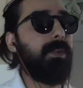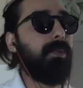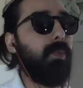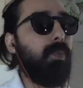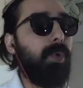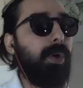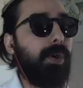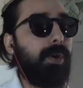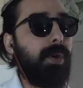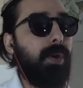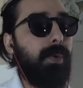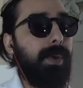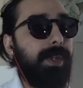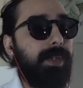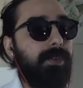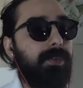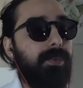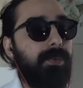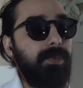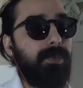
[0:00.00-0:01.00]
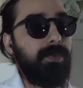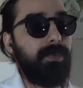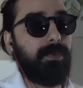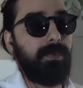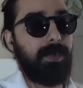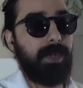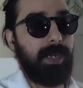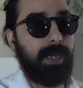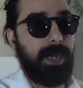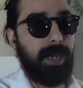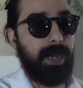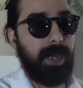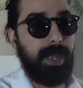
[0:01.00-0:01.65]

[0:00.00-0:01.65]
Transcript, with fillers: were going to uh,